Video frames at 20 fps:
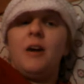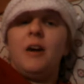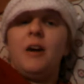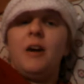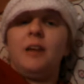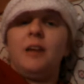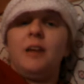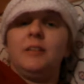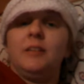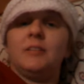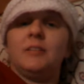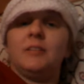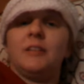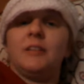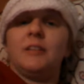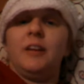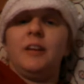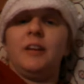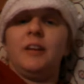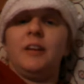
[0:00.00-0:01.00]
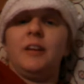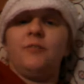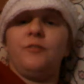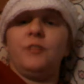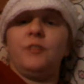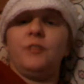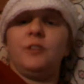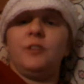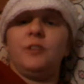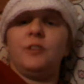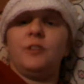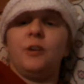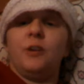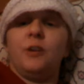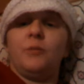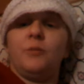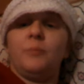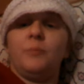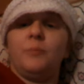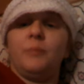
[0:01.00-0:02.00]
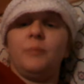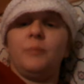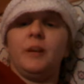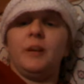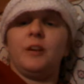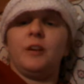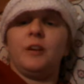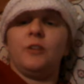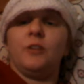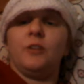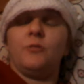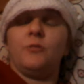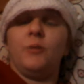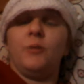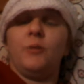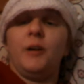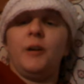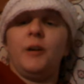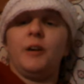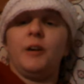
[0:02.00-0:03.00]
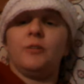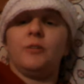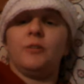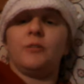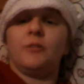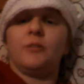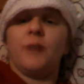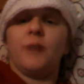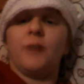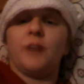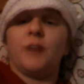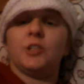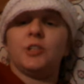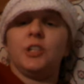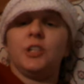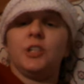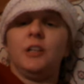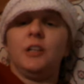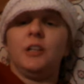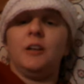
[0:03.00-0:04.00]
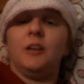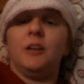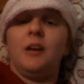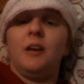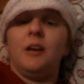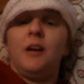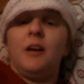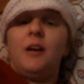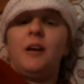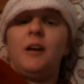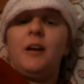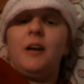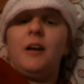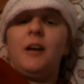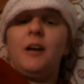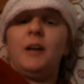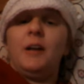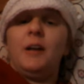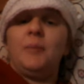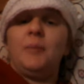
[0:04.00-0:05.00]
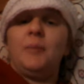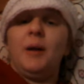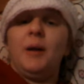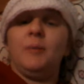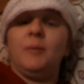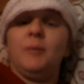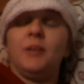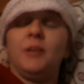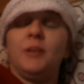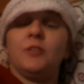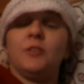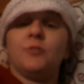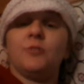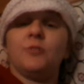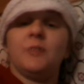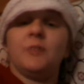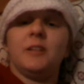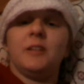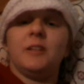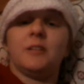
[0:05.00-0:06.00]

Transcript: And instead of, being annoyed or grouchy, he paid me the sweetest